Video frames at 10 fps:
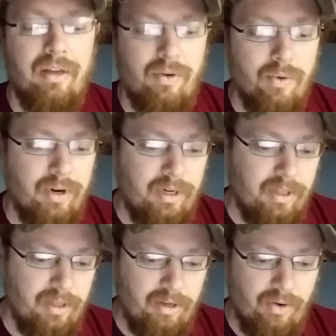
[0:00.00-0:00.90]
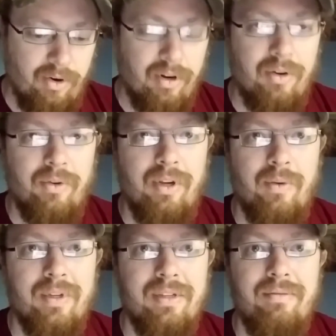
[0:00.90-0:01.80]
According to the article, he
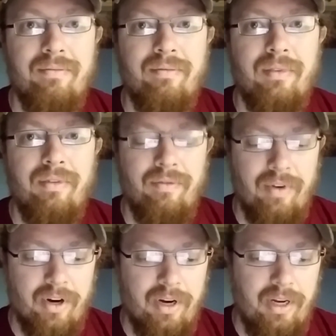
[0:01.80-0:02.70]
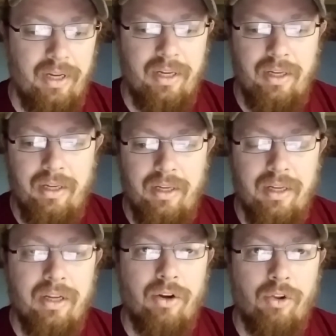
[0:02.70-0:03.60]
was very
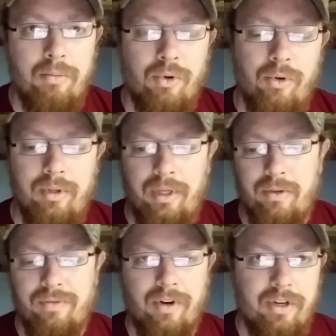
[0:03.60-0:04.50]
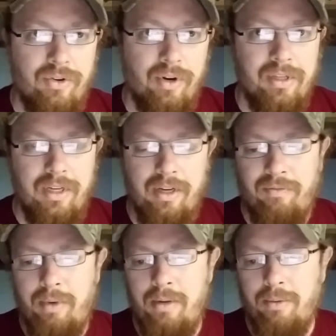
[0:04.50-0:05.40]
gullible, he was very trusting
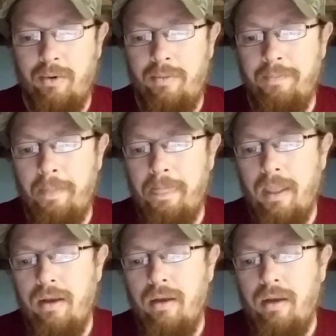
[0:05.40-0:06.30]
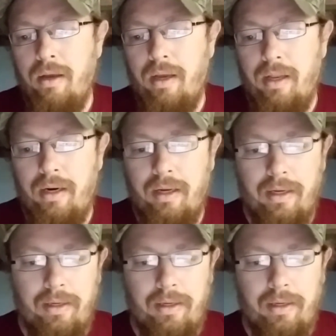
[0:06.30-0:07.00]
of people, and